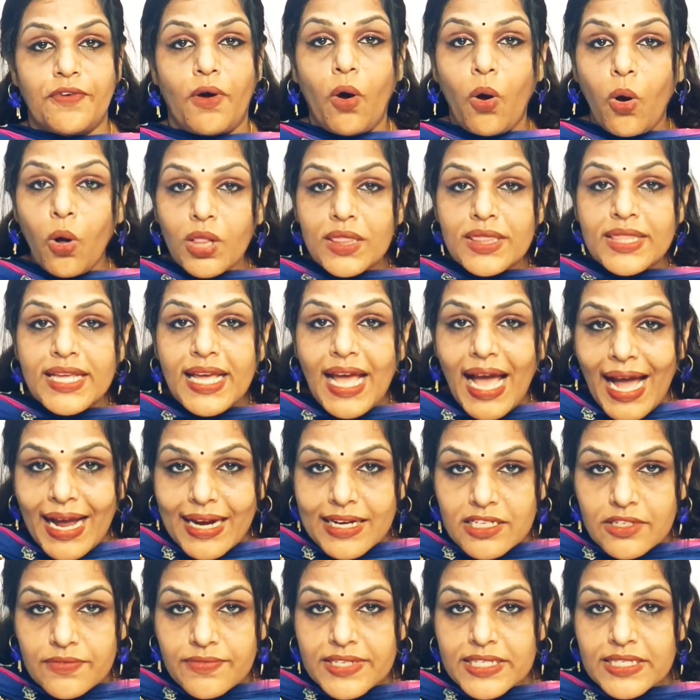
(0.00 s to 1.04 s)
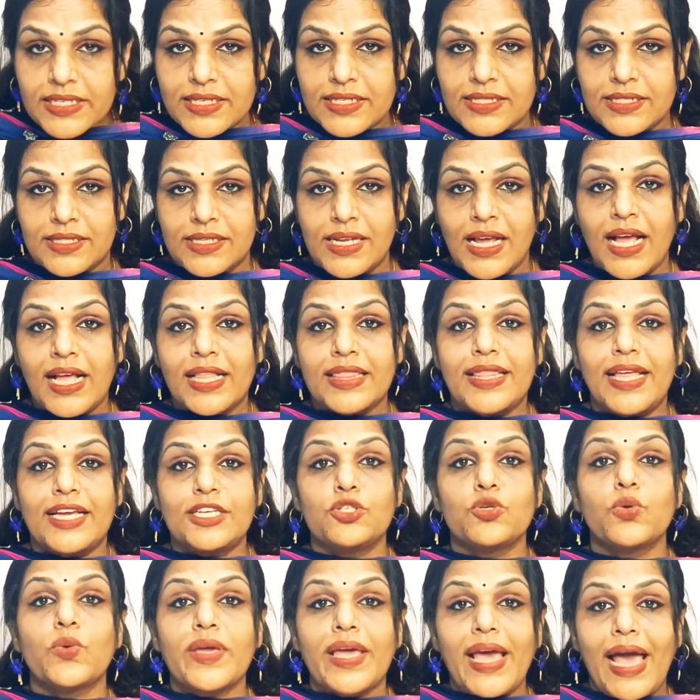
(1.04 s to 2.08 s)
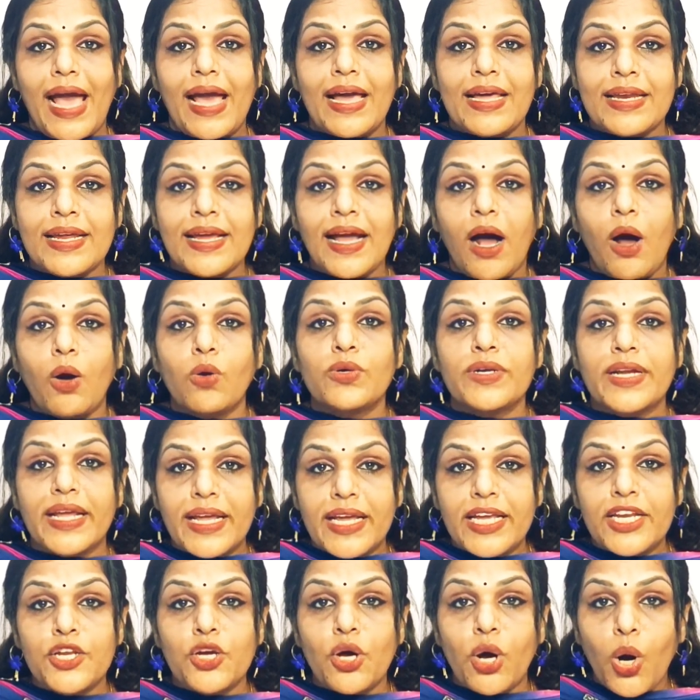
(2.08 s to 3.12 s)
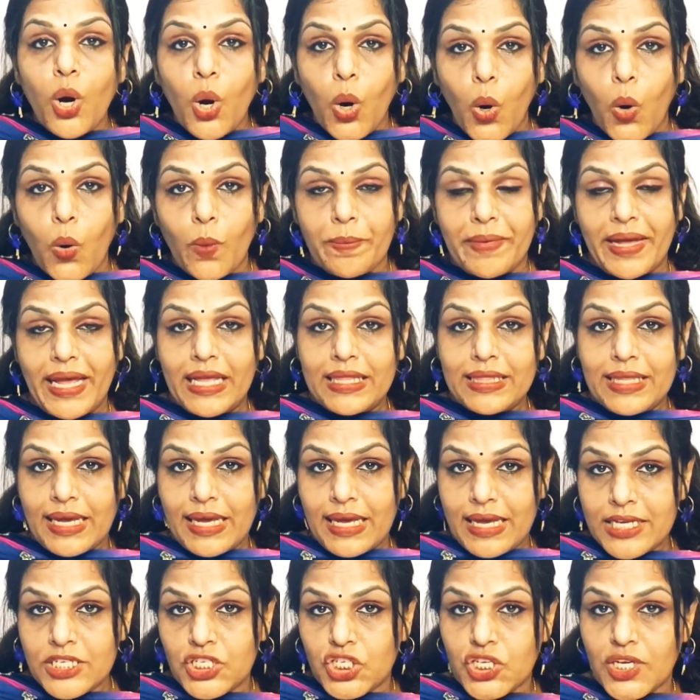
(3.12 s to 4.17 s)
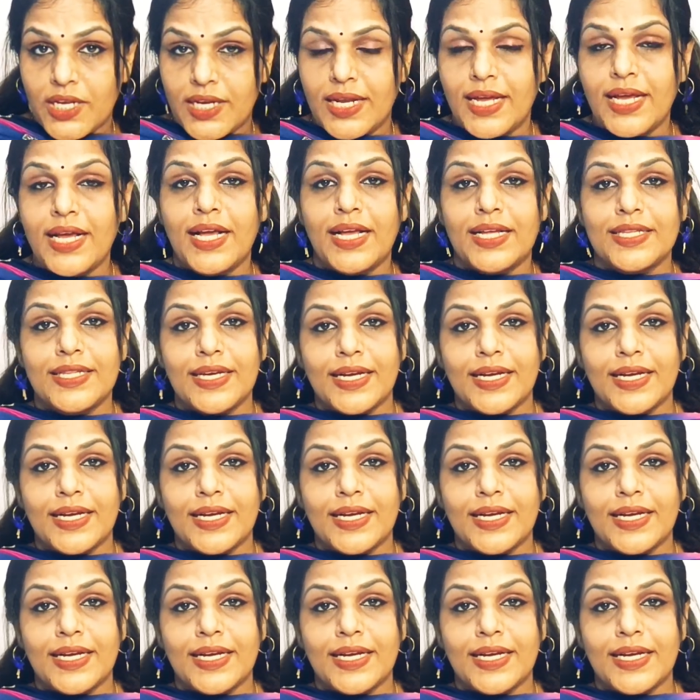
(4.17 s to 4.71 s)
all the activities that you carry out in your home, in the kitchen,